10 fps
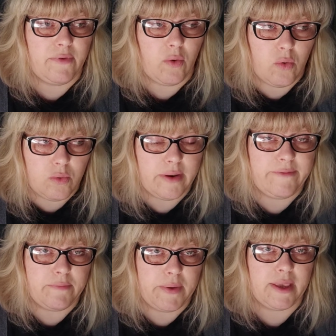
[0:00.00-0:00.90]
for all
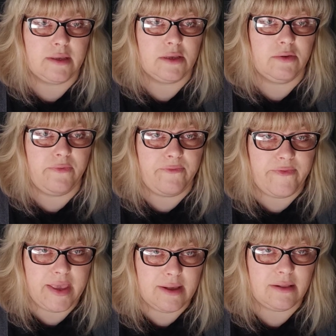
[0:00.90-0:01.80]
living beings, you
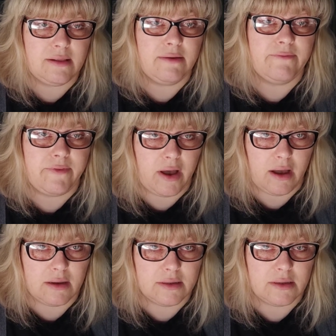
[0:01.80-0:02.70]
feel
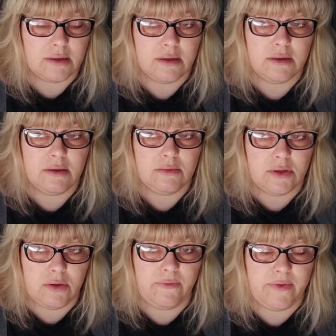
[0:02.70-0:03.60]
vast. You
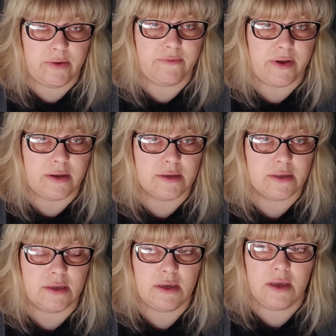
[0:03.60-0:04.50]
do feel
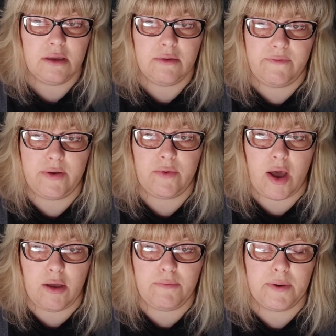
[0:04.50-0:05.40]
vast. You feel
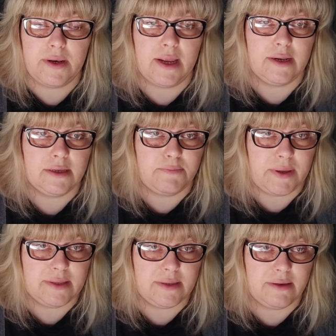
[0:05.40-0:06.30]
open and
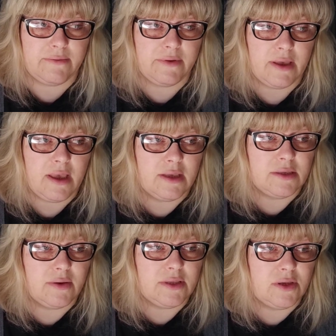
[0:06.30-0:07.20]
expansive.
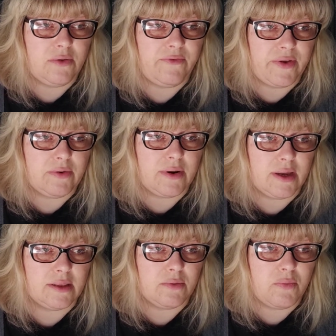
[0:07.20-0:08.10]
So I do feel
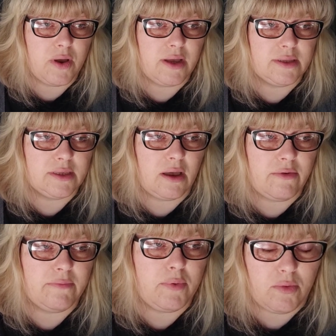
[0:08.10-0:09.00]
like the words
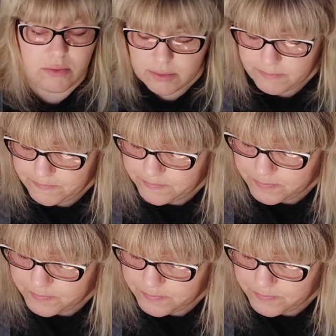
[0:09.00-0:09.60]
are important.